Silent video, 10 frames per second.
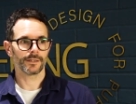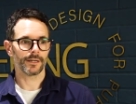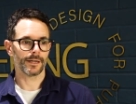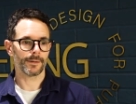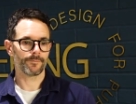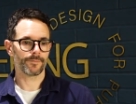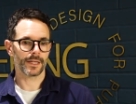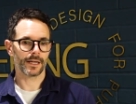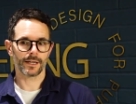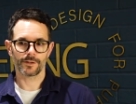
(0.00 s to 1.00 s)

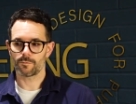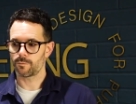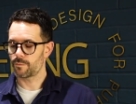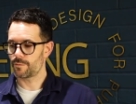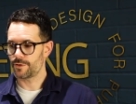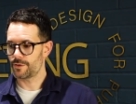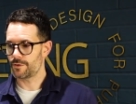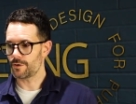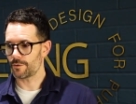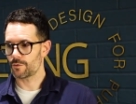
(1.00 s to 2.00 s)
And
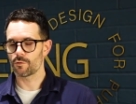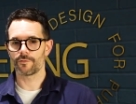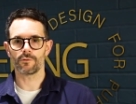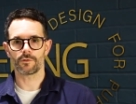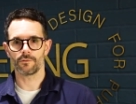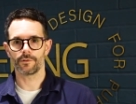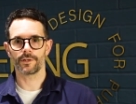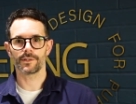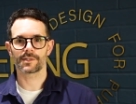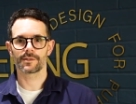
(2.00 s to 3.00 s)
on all four
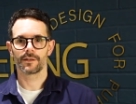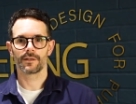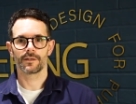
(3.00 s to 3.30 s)
corners,